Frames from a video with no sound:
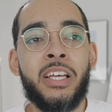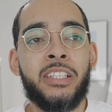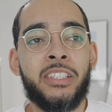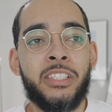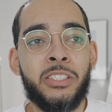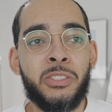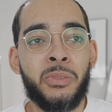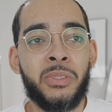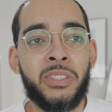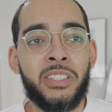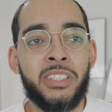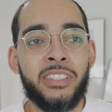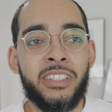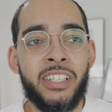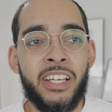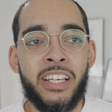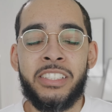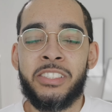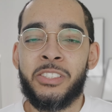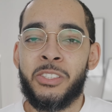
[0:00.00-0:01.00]
this would look
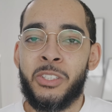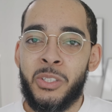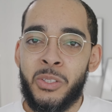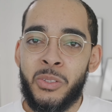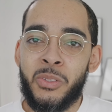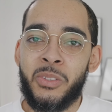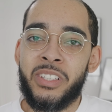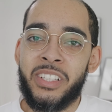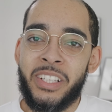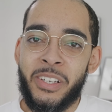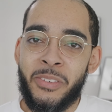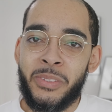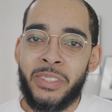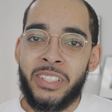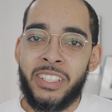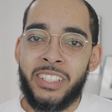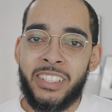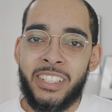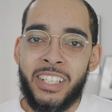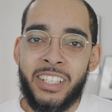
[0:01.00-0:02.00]
nice, or that would
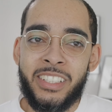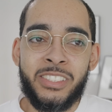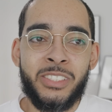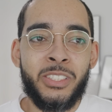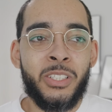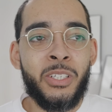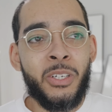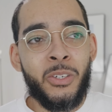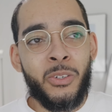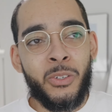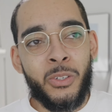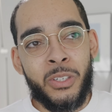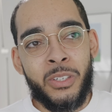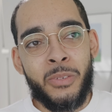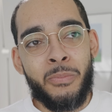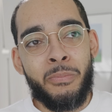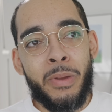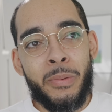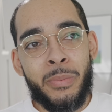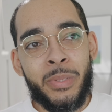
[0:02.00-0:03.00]
look nice,
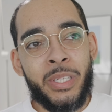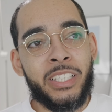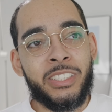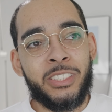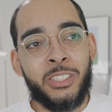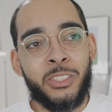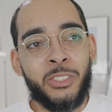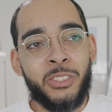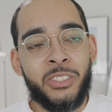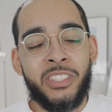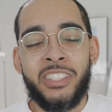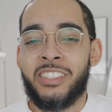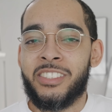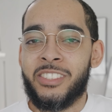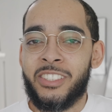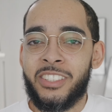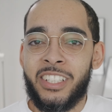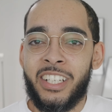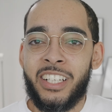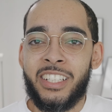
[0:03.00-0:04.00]
or maybe I should do
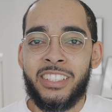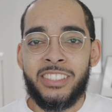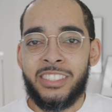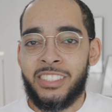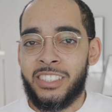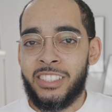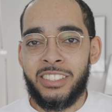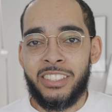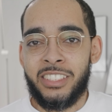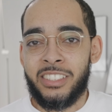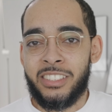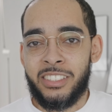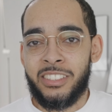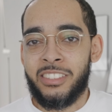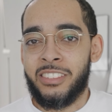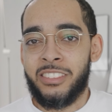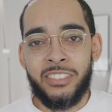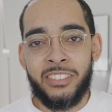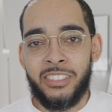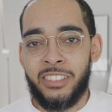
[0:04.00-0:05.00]
this or that. She just
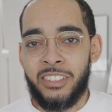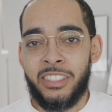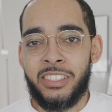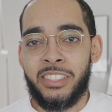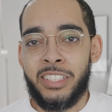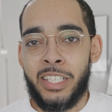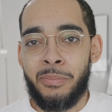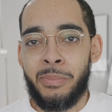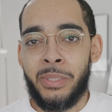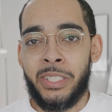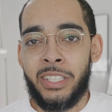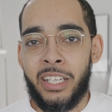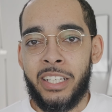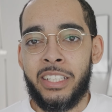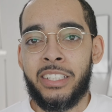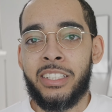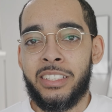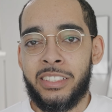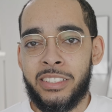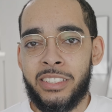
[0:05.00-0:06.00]
looks at me
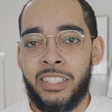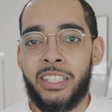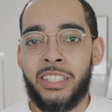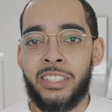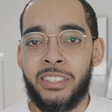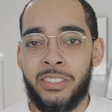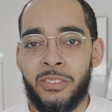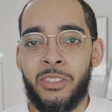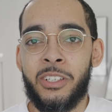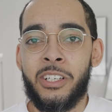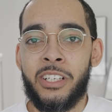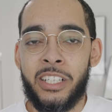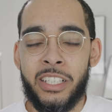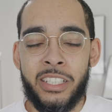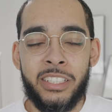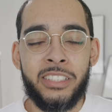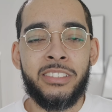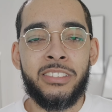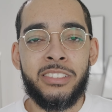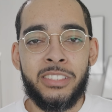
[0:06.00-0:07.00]
like, yeah, all
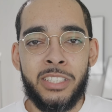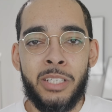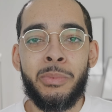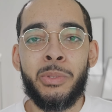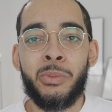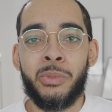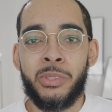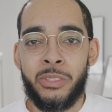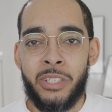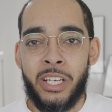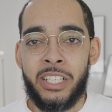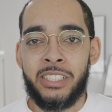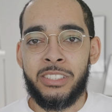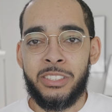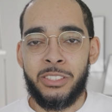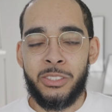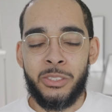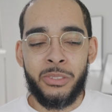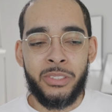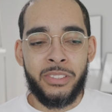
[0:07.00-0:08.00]
right, tell me when you
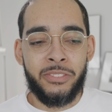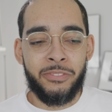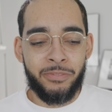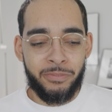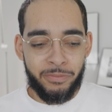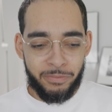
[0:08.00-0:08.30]
actually do it.